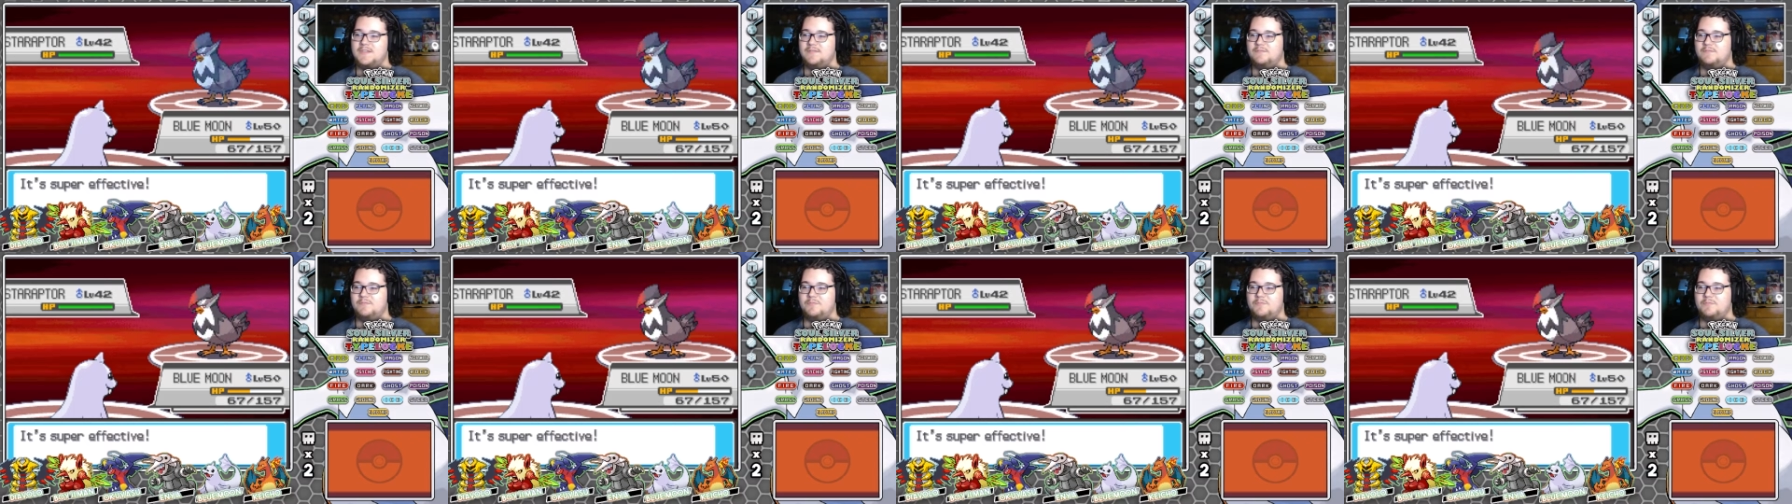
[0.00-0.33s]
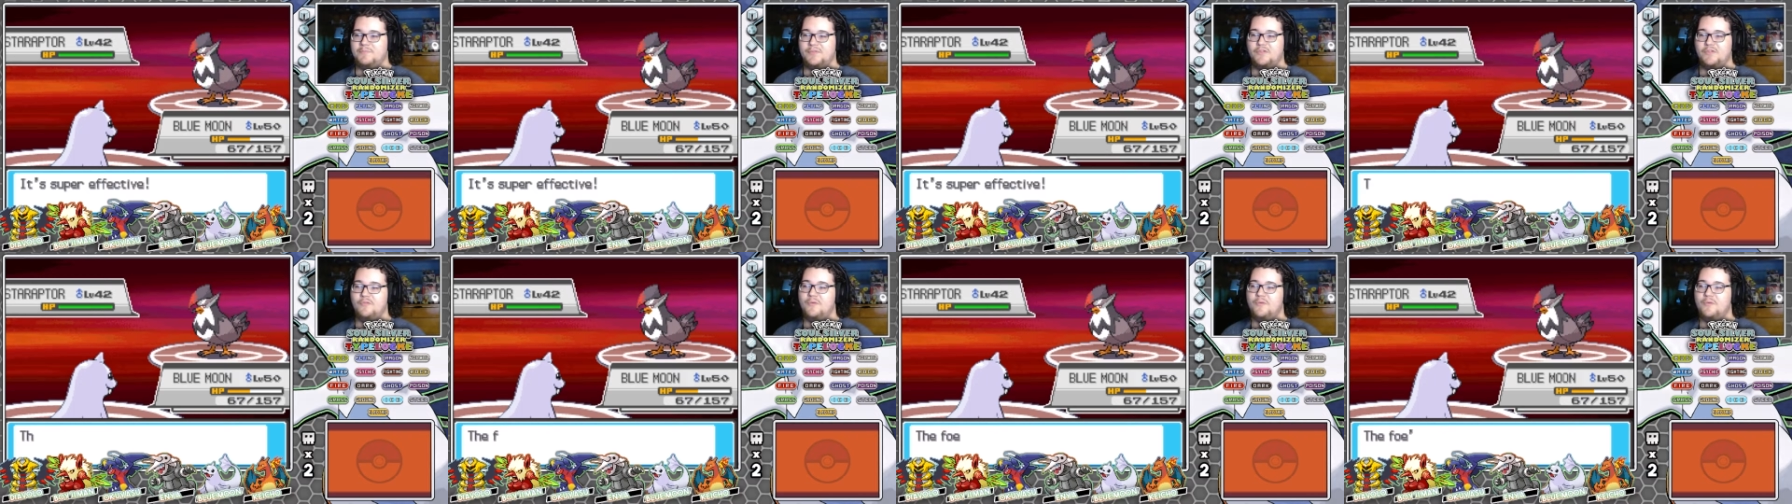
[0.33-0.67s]

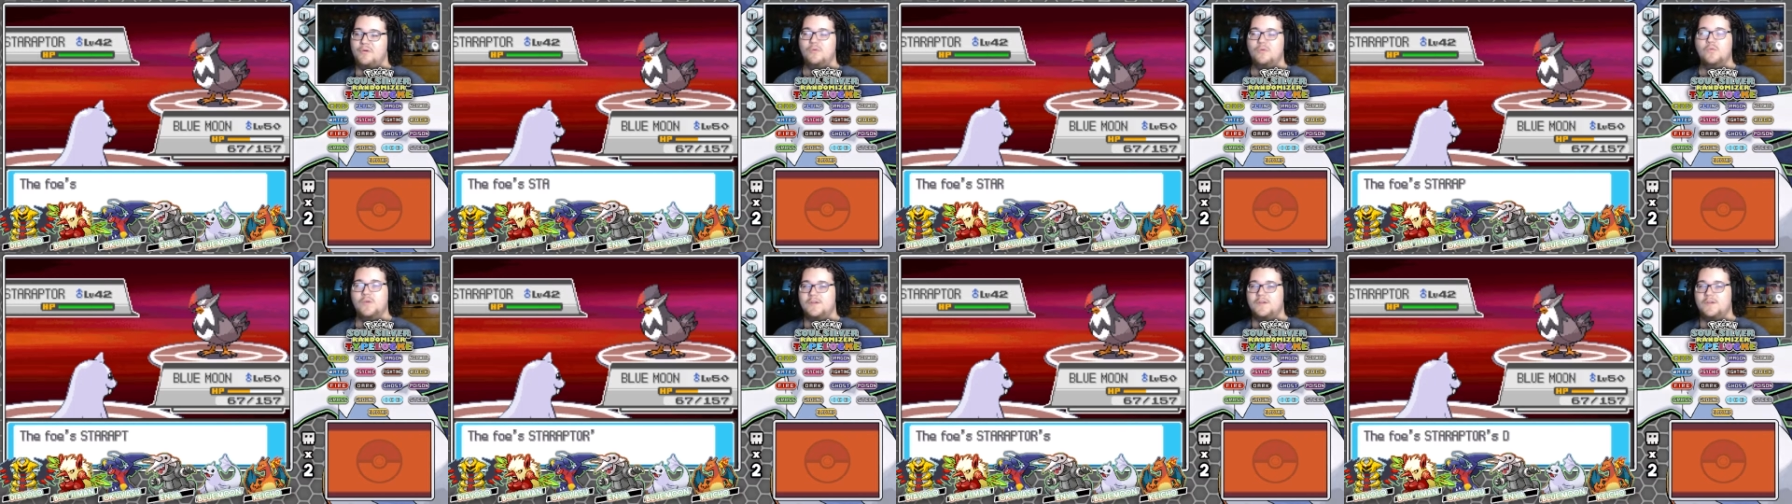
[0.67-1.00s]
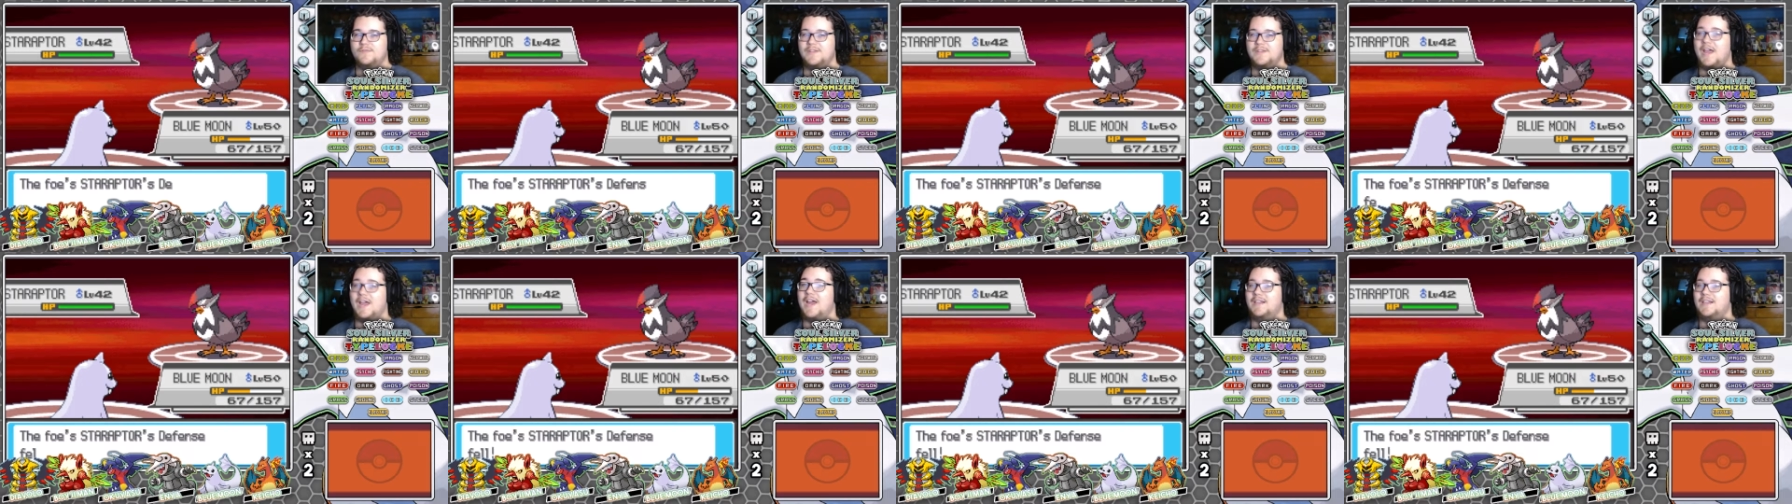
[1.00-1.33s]
Blue Moon would have
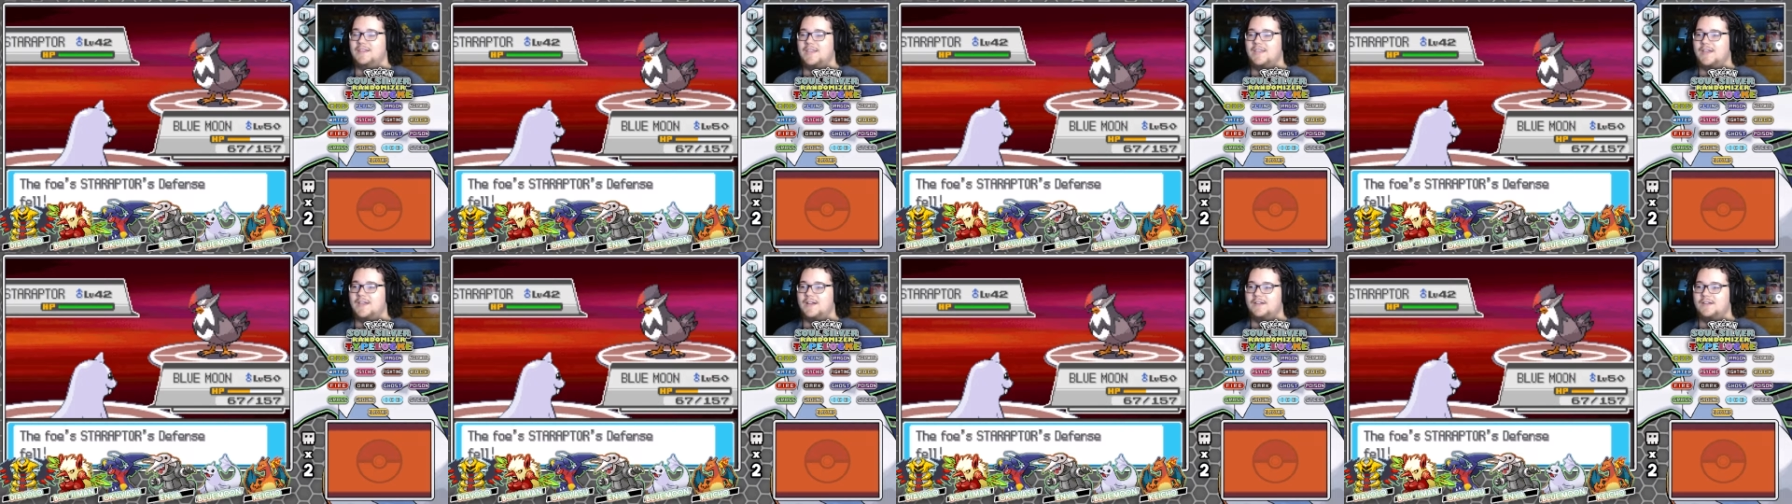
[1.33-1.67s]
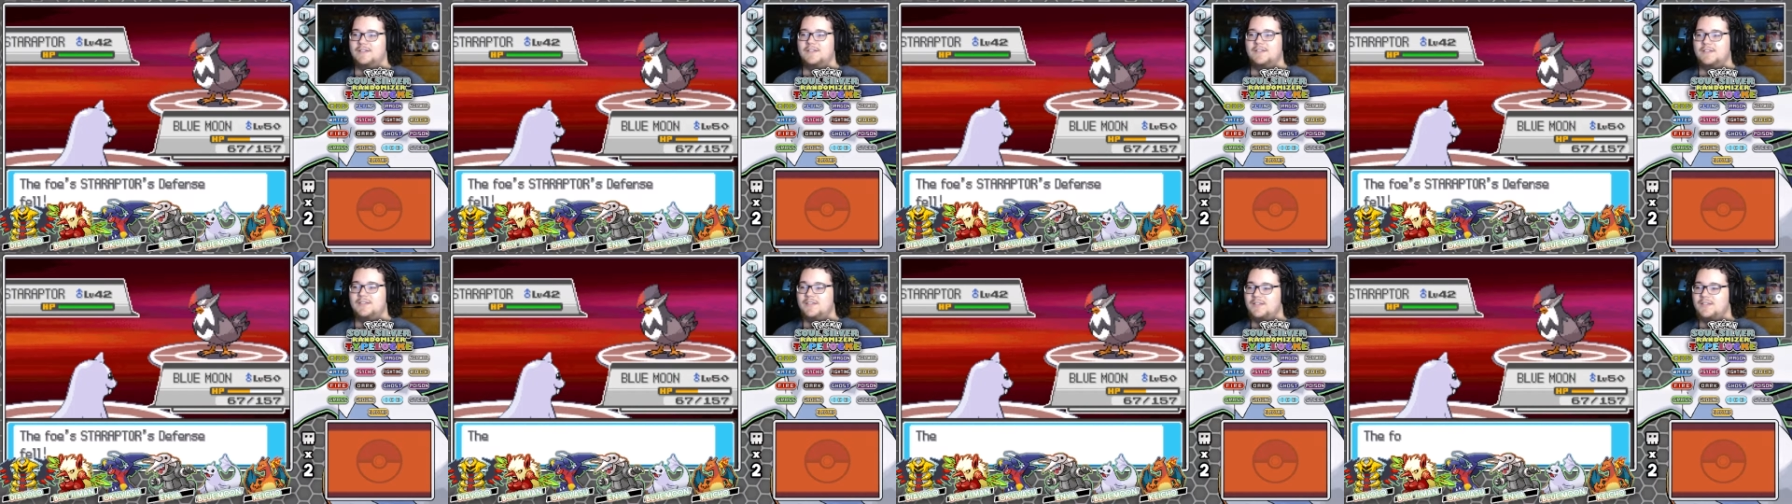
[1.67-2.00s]
died there.
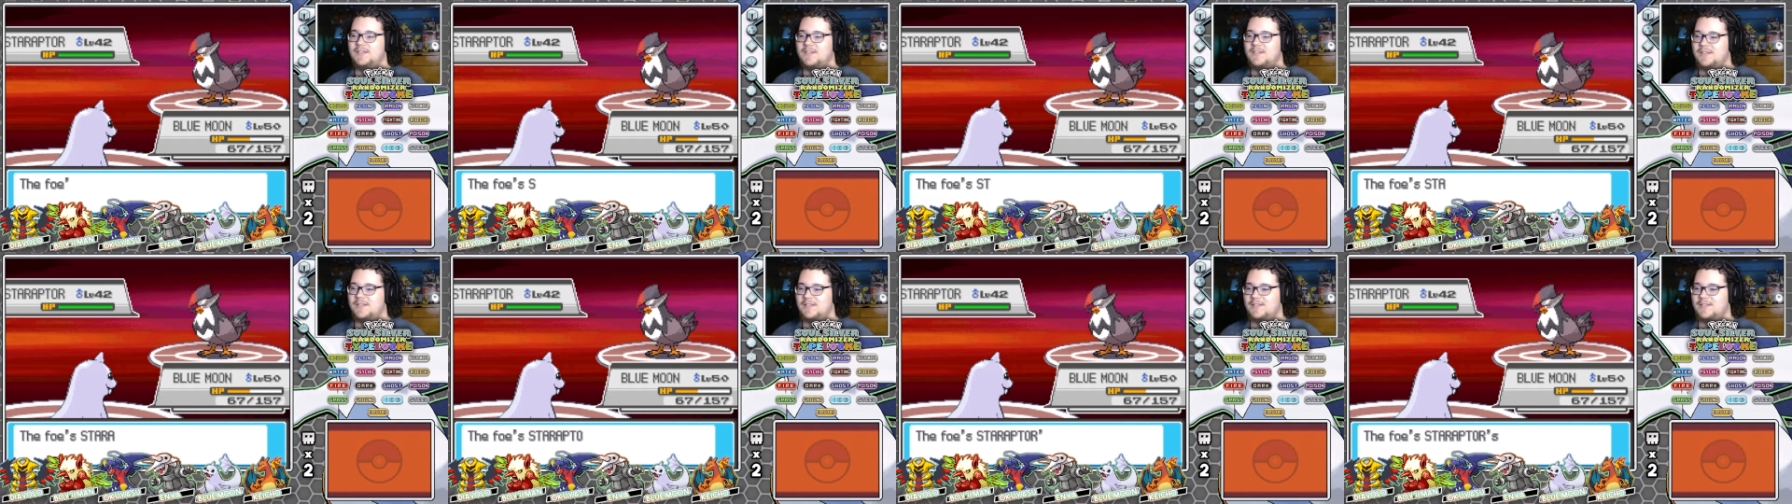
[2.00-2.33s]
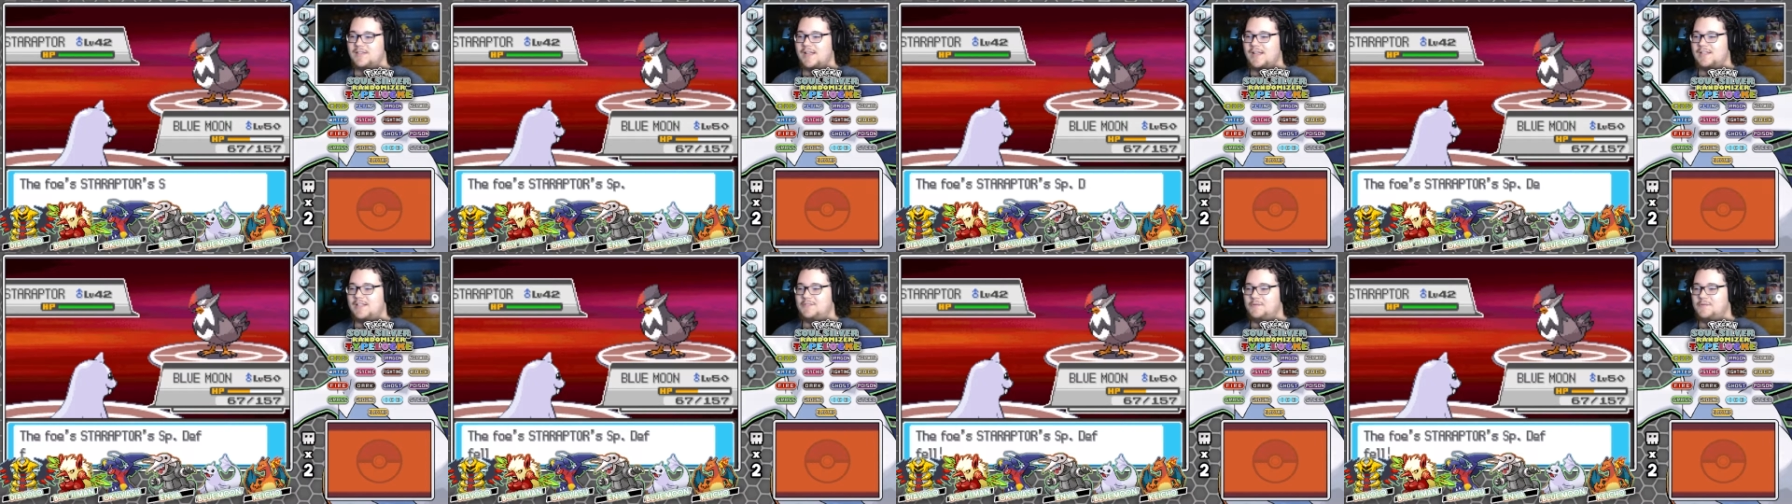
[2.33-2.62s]
That's